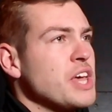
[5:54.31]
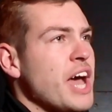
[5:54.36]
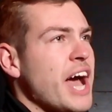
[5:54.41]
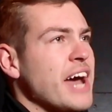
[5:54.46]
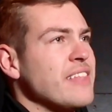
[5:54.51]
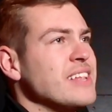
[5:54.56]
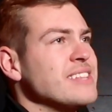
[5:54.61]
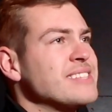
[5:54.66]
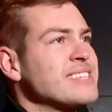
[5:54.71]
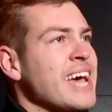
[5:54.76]

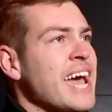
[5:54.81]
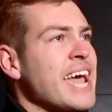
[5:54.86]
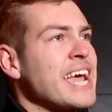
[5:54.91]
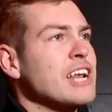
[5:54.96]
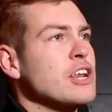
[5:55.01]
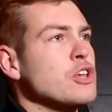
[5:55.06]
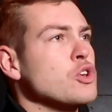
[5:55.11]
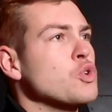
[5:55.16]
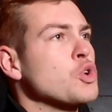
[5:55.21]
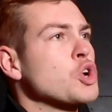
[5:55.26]
and then
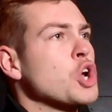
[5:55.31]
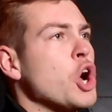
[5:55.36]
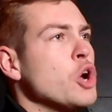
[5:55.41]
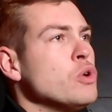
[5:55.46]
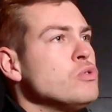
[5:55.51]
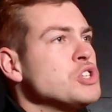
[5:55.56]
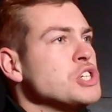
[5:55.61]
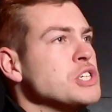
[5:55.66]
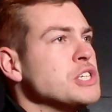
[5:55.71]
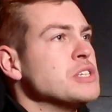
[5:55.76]
tailor your
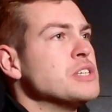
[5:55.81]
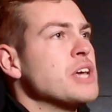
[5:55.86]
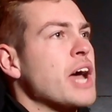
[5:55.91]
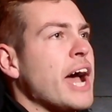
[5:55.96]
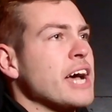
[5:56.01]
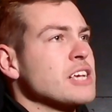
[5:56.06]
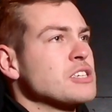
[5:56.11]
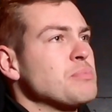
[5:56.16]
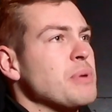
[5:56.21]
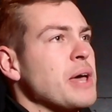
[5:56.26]
coaching
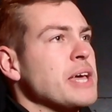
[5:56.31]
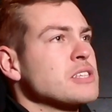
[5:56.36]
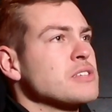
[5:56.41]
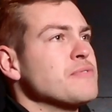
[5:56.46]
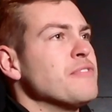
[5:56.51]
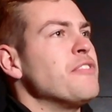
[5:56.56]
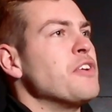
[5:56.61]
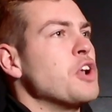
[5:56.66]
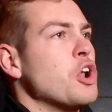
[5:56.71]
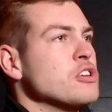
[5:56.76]
aspect
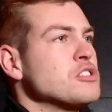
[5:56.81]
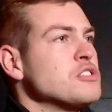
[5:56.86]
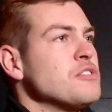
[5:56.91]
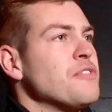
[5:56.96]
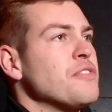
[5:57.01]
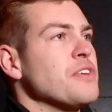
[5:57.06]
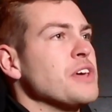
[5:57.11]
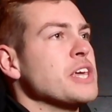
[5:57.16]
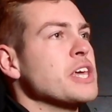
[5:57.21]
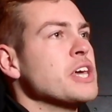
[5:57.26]
and
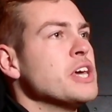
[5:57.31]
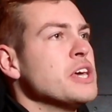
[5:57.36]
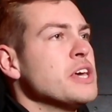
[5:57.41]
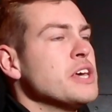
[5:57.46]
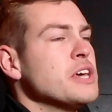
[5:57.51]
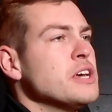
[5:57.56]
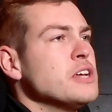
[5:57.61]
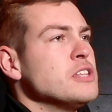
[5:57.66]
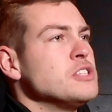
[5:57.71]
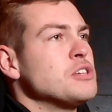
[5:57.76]
philosophy
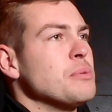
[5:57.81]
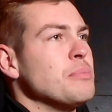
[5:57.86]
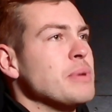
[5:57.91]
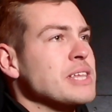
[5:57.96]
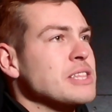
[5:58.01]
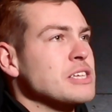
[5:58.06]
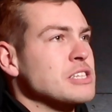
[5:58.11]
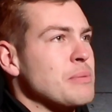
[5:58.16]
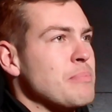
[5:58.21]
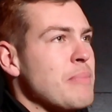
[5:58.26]
to meet
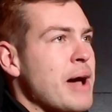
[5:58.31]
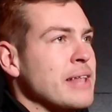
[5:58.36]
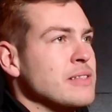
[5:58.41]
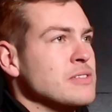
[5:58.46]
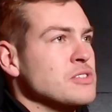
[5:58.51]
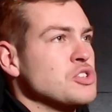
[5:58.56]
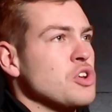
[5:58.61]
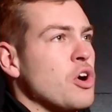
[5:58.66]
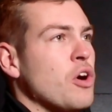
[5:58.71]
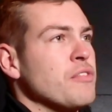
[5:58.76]
the
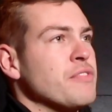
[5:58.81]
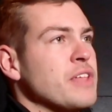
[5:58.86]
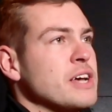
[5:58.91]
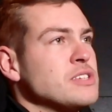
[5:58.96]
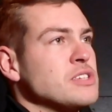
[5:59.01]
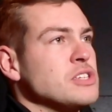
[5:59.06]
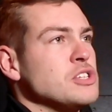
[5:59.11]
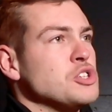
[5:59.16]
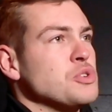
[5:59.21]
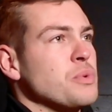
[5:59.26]
demands of that
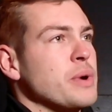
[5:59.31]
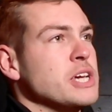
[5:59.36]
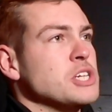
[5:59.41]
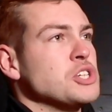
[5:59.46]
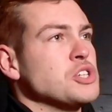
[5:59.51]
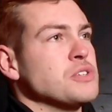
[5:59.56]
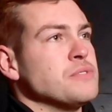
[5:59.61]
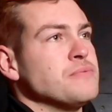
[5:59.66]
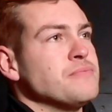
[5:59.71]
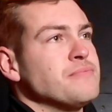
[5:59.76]

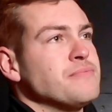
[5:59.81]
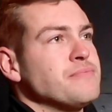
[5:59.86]
situation.